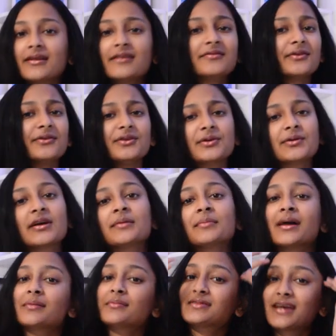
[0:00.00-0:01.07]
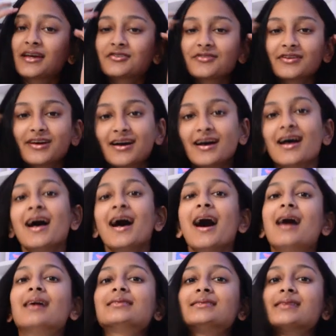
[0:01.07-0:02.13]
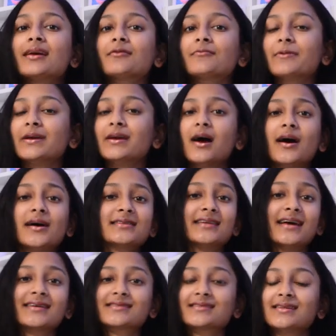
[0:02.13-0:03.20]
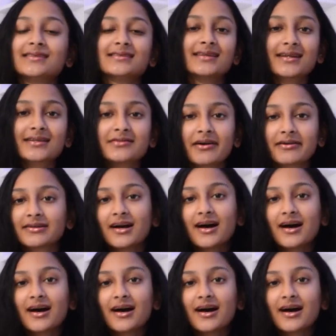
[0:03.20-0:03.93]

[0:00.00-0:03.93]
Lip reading: If you're new here, my name's Getria, and today we are testing TikTok